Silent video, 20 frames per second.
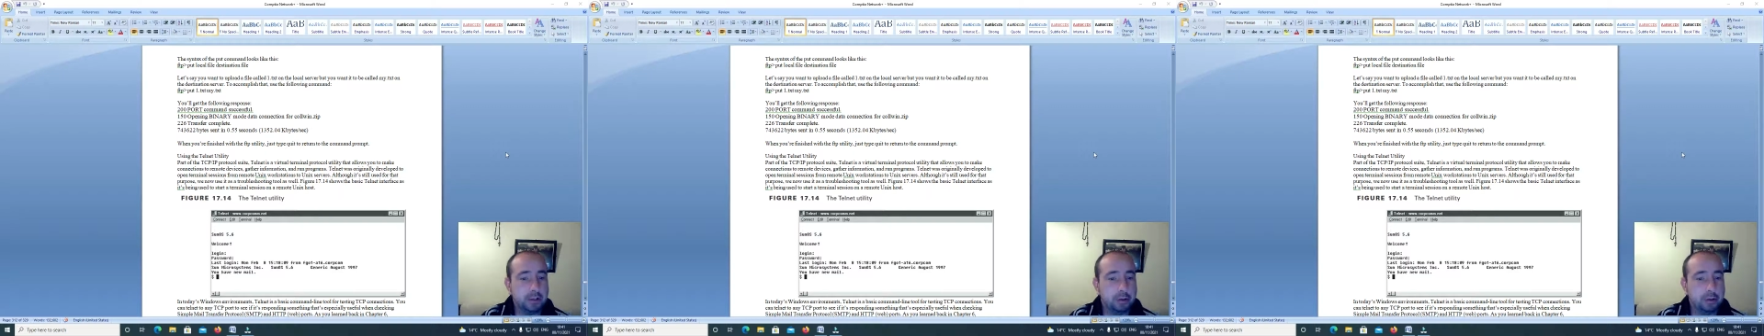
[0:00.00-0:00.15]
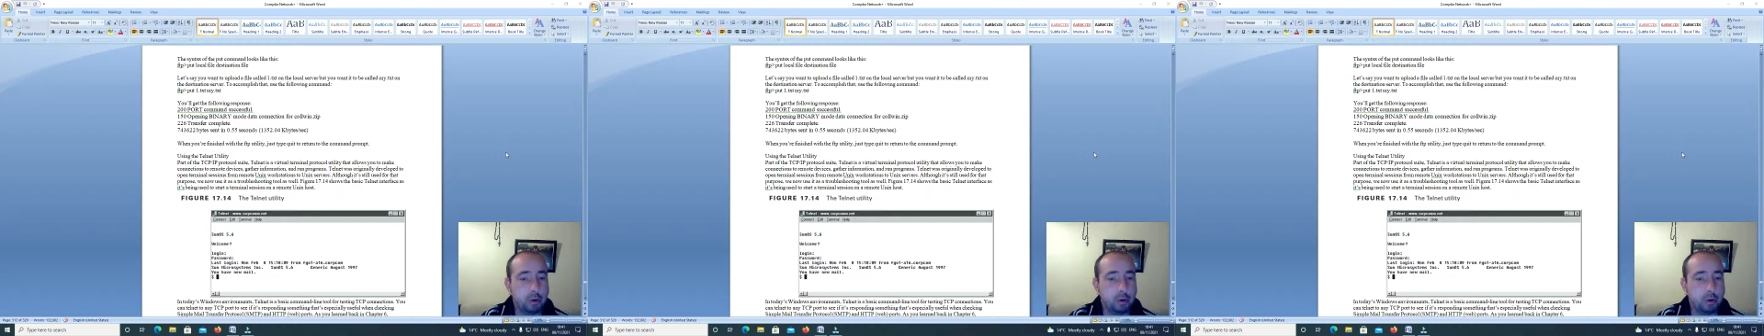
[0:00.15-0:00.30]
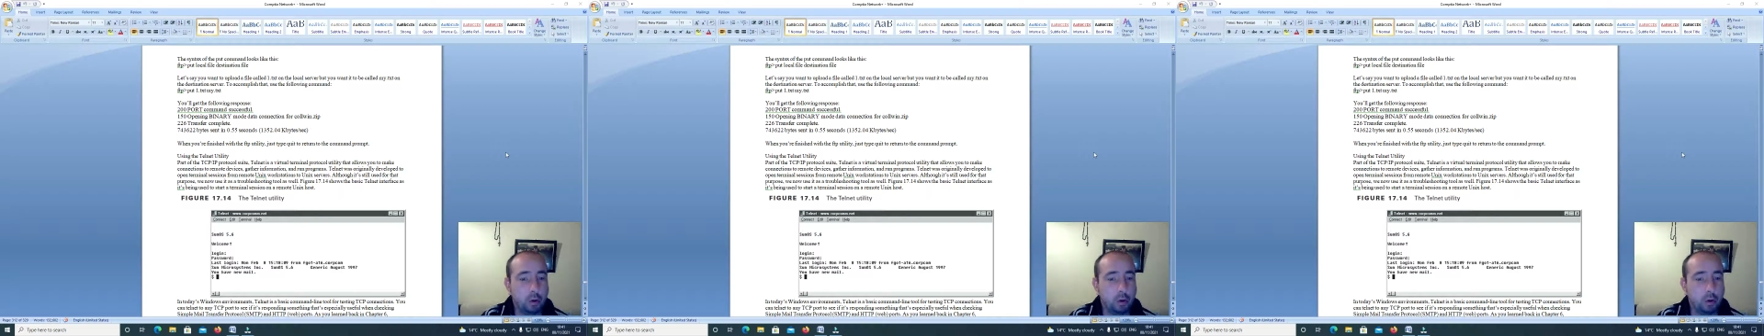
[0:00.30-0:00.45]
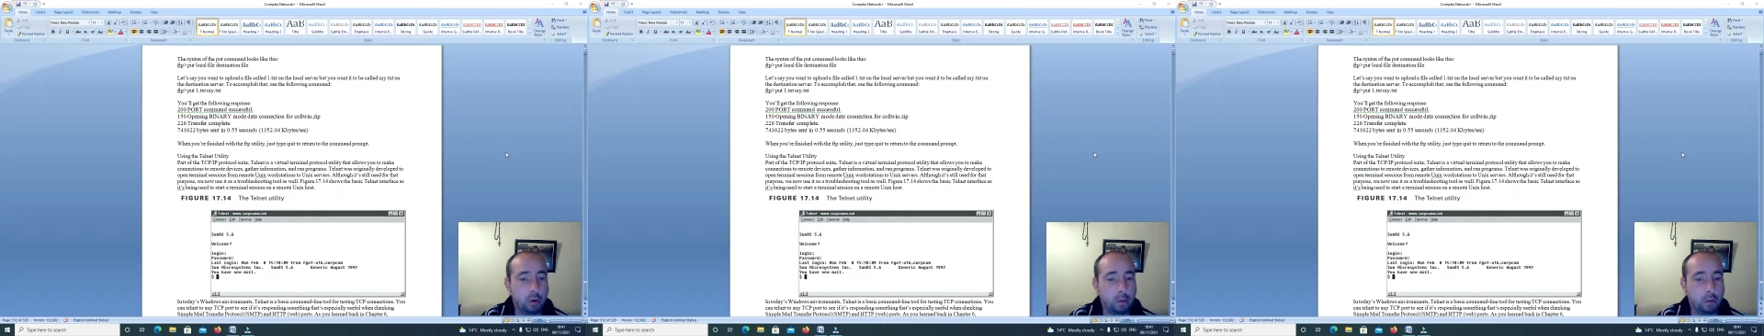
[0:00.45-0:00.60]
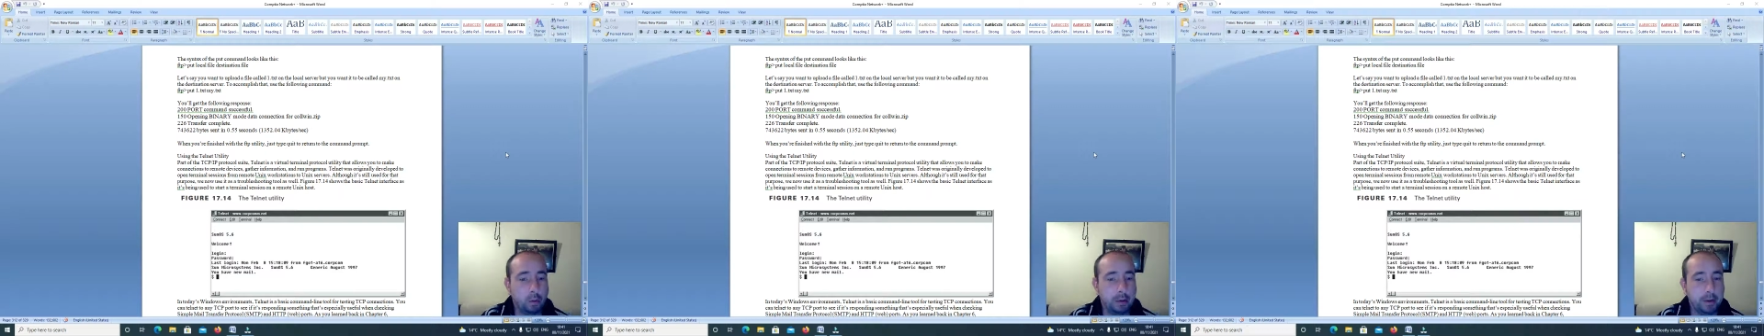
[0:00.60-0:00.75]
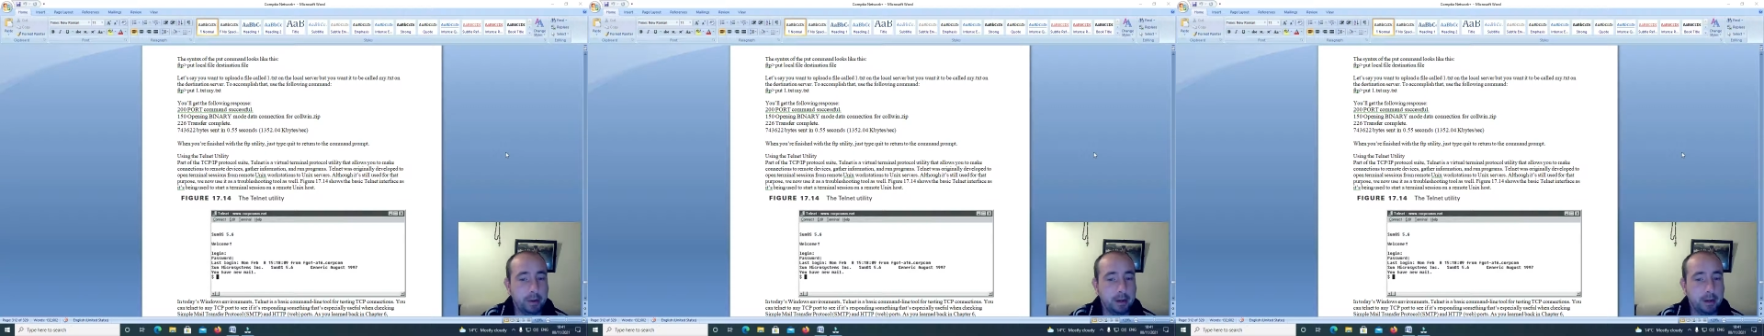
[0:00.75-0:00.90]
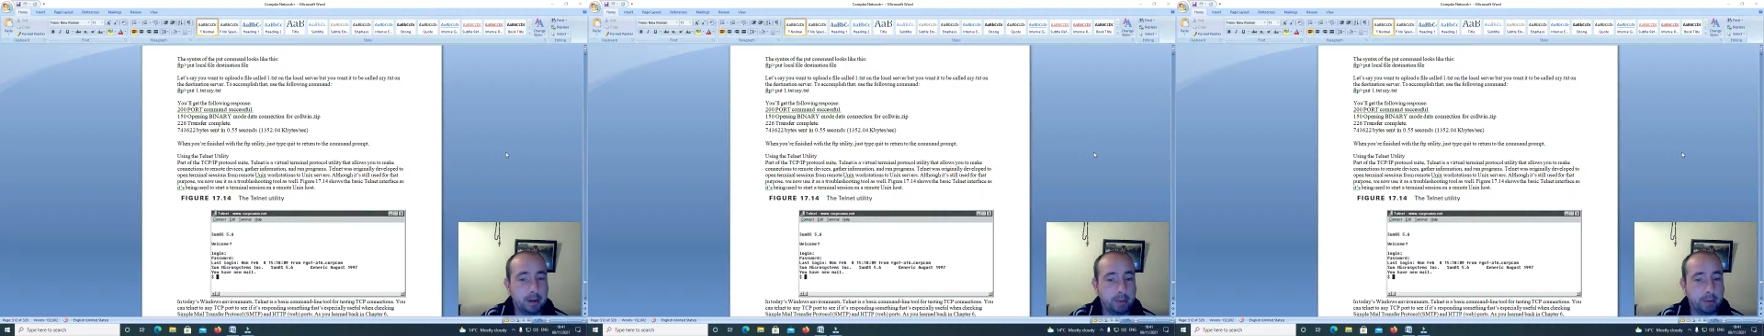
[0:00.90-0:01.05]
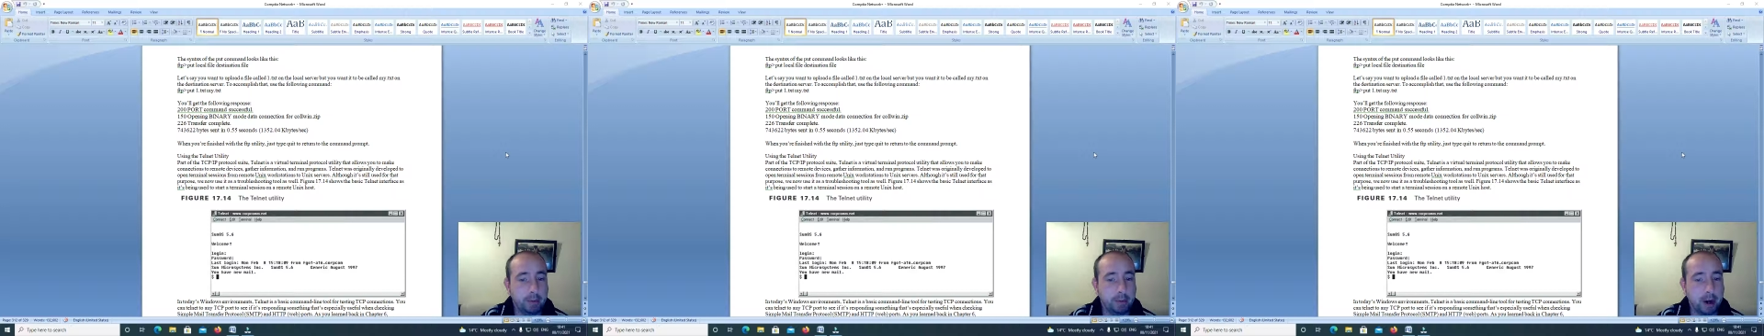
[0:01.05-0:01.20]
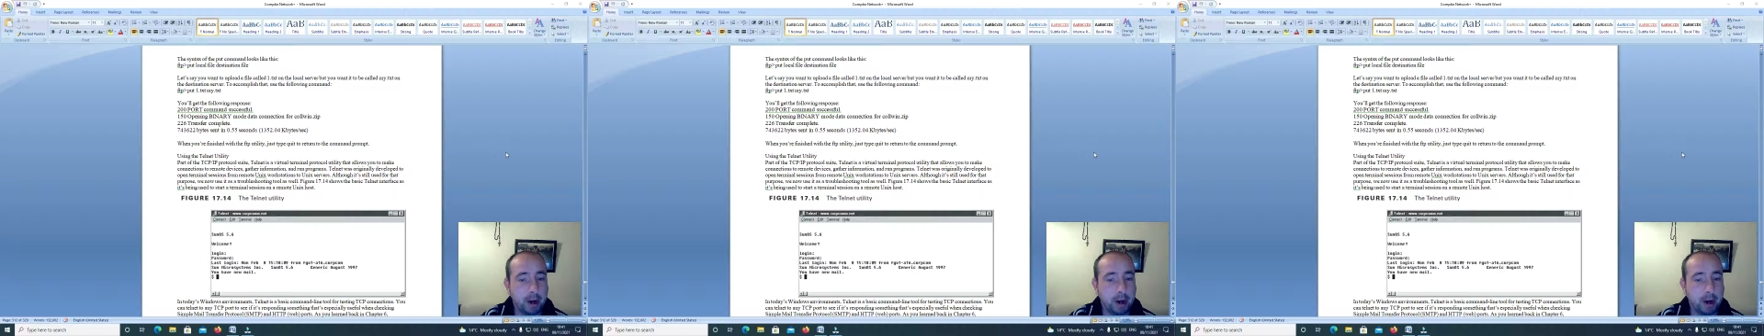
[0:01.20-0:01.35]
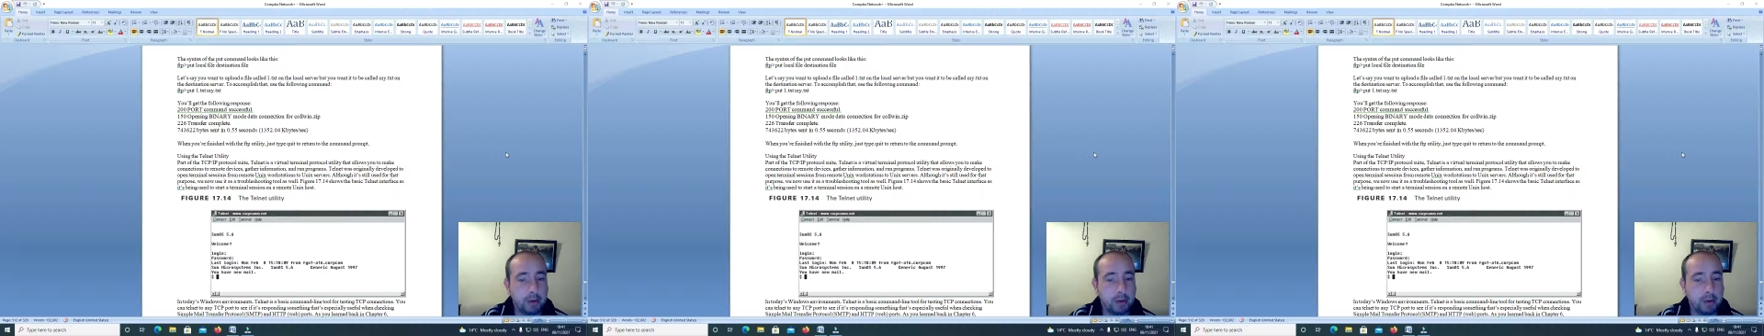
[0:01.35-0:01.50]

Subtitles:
opening binary